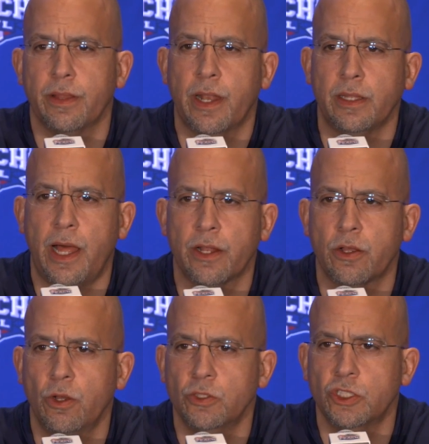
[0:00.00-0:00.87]
that a lot of
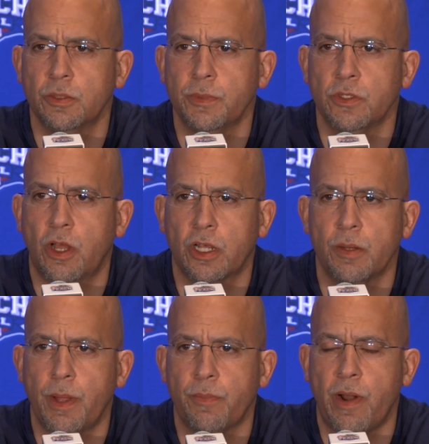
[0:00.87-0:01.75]
coaches have been talking
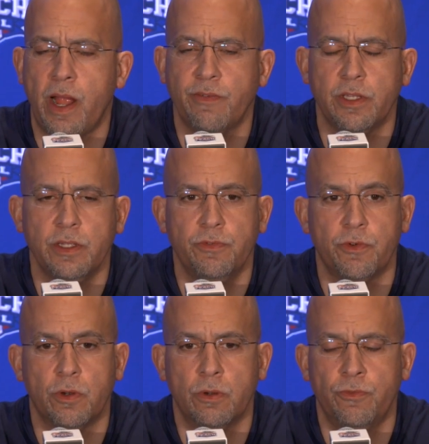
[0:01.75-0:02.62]
about privately
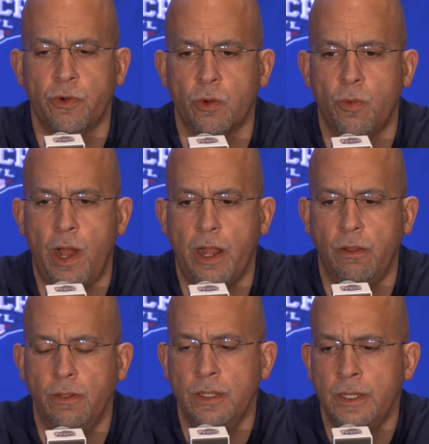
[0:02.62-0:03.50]
for, for a
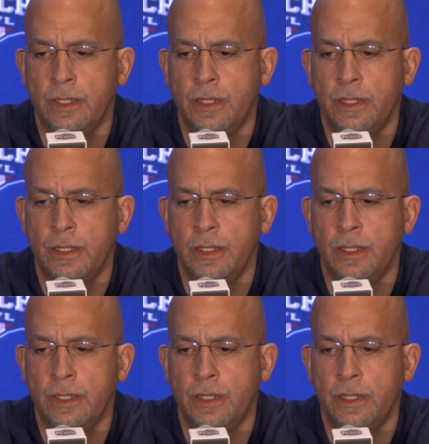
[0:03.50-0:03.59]
while.